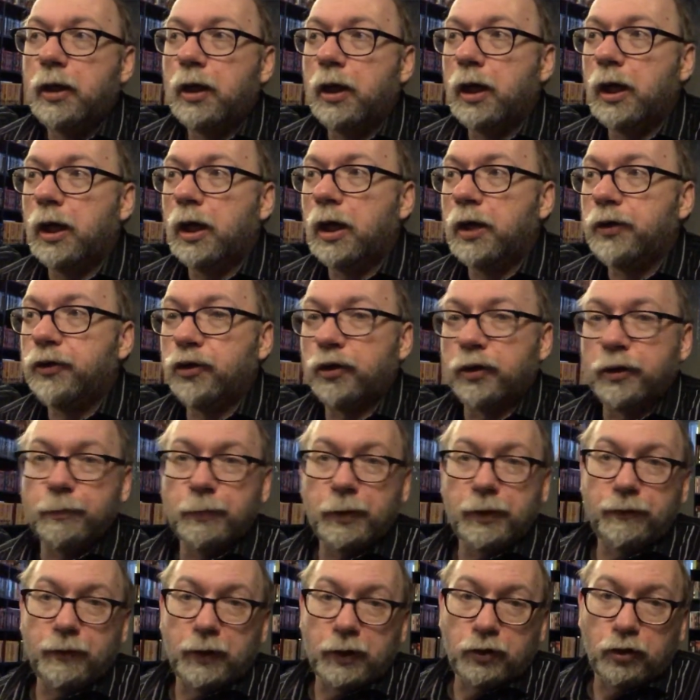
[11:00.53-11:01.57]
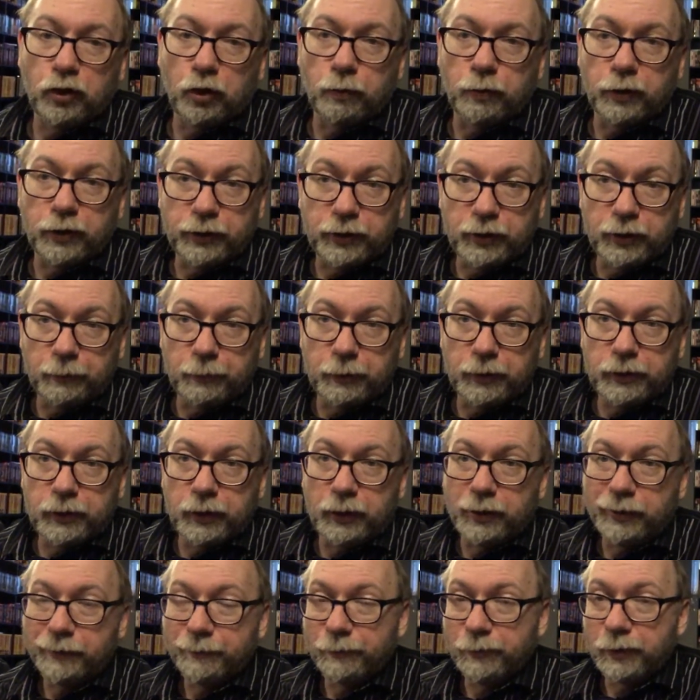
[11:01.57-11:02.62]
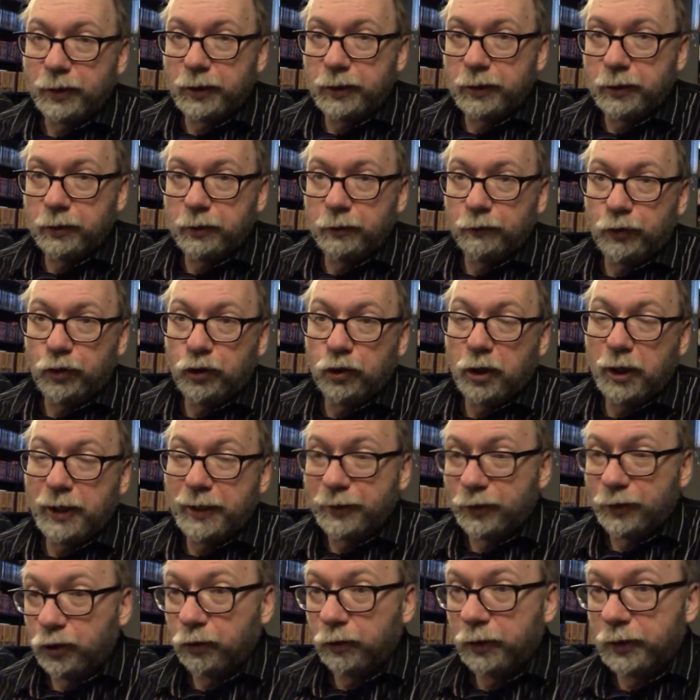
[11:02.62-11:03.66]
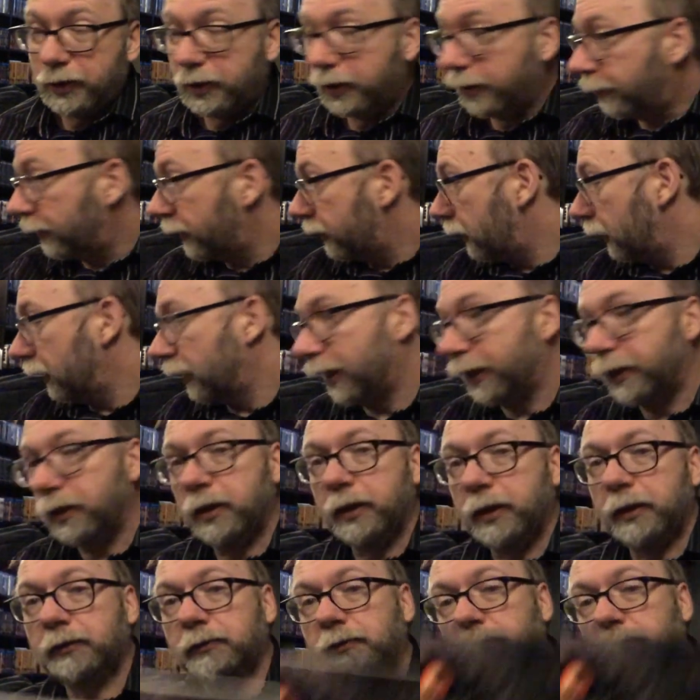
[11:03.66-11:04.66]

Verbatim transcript: uh, during the month of October on CBC, and, uh, during CBC late night.